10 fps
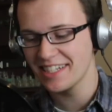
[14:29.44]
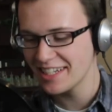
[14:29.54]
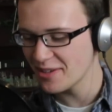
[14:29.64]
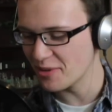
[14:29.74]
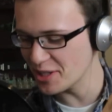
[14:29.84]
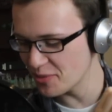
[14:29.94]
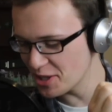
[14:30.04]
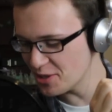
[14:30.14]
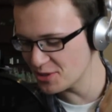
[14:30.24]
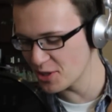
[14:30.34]
What are you
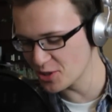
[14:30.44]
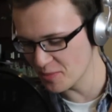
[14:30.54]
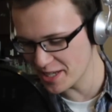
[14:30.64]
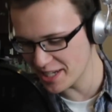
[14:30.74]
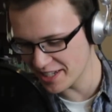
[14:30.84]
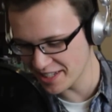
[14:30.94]
social mediaing?